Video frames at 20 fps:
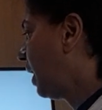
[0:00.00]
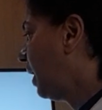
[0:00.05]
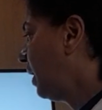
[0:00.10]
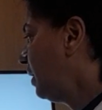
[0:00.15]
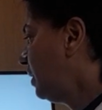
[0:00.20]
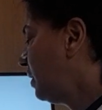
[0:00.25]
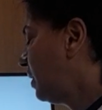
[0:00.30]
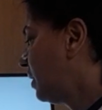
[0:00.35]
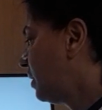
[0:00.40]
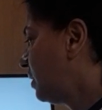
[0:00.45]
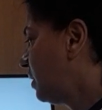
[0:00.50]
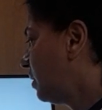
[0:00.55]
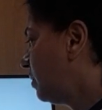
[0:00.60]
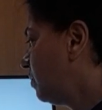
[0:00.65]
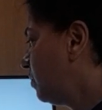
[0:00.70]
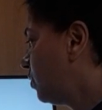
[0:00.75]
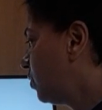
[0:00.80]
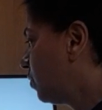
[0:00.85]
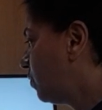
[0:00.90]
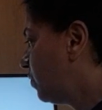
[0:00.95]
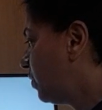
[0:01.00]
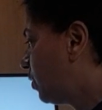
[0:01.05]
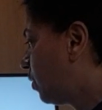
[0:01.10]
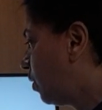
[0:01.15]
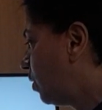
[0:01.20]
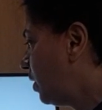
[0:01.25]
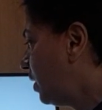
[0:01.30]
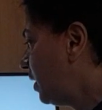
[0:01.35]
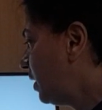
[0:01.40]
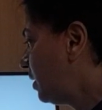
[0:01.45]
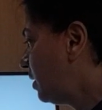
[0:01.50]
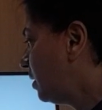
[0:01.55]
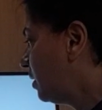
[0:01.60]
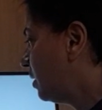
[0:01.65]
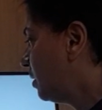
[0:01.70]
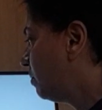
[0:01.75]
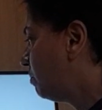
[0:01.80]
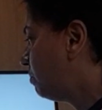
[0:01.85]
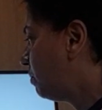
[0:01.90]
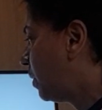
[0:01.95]
and rectum, so we call it
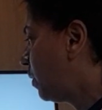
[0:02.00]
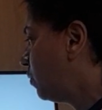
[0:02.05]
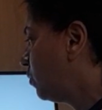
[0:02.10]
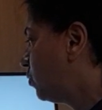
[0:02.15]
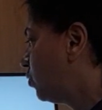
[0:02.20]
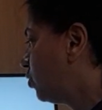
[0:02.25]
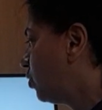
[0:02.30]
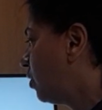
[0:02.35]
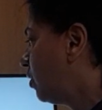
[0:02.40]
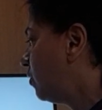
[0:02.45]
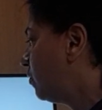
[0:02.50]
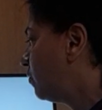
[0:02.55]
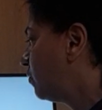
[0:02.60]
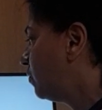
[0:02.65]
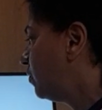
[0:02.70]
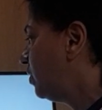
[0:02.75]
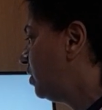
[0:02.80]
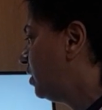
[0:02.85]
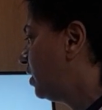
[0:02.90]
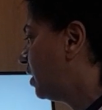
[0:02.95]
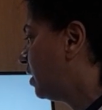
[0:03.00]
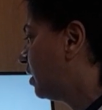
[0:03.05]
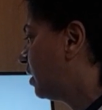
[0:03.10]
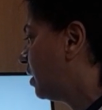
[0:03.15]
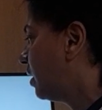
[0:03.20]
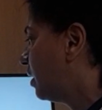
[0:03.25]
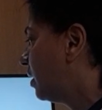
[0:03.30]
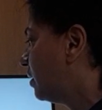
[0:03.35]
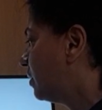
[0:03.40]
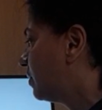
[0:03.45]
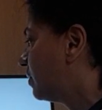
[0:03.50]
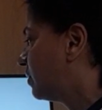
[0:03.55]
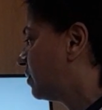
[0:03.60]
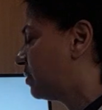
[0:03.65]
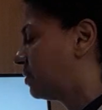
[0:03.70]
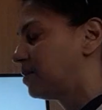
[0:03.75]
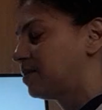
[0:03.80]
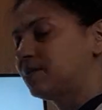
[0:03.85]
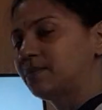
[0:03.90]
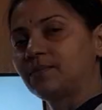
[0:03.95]
pouch of
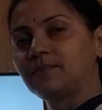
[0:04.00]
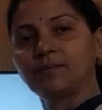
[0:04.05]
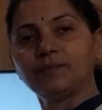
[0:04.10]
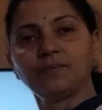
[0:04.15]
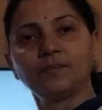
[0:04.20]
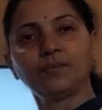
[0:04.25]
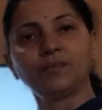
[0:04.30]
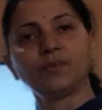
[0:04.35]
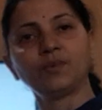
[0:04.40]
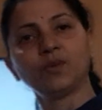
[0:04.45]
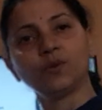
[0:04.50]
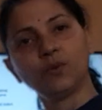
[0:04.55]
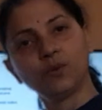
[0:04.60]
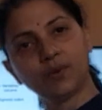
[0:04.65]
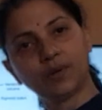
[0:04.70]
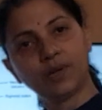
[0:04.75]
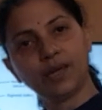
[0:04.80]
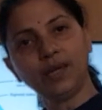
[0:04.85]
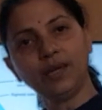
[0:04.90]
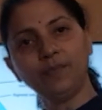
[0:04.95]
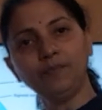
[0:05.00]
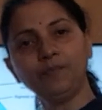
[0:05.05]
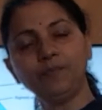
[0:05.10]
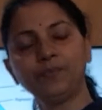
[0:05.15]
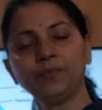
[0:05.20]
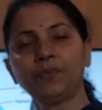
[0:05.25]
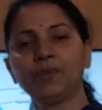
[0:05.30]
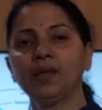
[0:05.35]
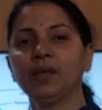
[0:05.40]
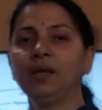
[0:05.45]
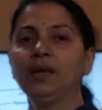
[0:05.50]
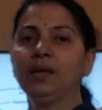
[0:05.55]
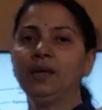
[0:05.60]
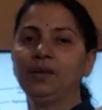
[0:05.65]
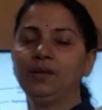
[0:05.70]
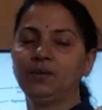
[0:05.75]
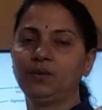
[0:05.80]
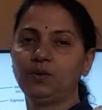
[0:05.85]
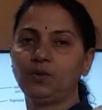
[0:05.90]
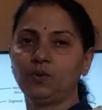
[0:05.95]
Douglas. Okay,
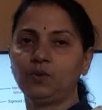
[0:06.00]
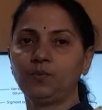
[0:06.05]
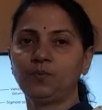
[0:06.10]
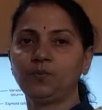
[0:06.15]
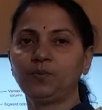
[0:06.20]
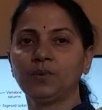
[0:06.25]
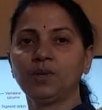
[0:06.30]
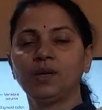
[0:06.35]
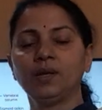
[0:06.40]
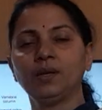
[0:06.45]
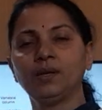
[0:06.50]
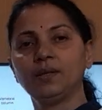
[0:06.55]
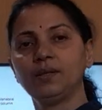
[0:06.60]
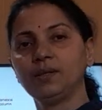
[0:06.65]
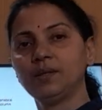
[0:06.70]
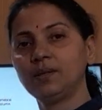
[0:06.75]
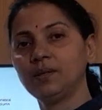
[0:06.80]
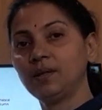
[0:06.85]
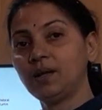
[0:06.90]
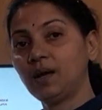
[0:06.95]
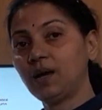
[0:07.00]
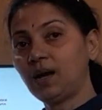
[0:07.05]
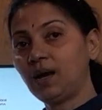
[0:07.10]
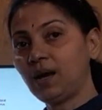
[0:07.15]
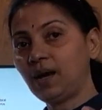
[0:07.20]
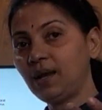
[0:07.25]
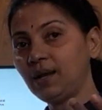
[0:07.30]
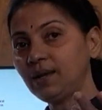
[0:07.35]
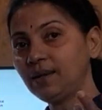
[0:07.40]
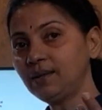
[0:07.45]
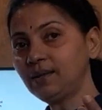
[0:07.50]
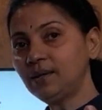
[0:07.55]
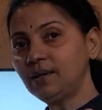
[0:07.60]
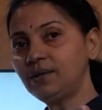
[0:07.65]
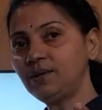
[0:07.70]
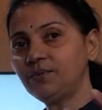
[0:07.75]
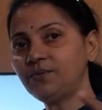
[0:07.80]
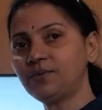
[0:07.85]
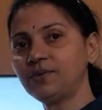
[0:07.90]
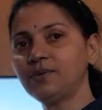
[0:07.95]
so another
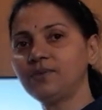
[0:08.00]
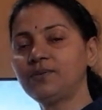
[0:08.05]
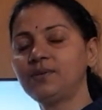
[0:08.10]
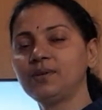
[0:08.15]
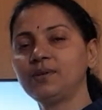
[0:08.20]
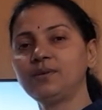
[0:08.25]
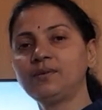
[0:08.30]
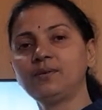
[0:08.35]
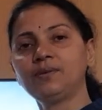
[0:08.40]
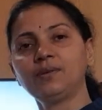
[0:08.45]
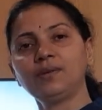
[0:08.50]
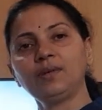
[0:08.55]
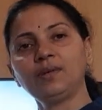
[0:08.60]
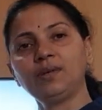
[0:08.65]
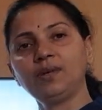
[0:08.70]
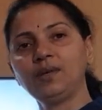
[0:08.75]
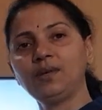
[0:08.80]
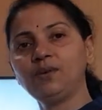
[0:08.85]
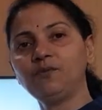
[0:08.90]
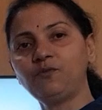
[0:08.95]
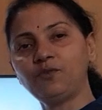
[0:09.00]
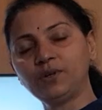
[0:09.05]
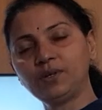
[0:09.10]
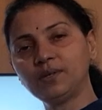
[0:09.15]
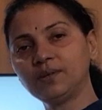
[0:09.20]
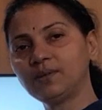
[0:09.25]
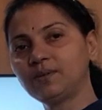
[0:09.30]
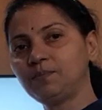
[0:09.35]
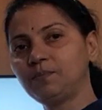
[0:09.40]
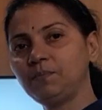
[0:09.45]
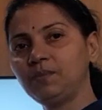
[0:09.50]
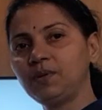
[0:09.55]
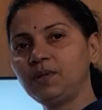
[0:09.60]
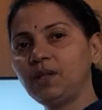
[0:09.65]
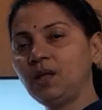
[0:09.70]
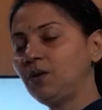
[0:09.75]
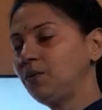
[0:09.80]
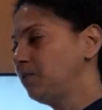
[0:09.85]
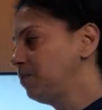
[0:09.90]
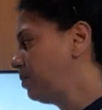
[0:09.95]
difference is, if it is
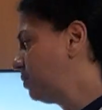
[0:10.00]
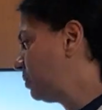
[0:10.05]
now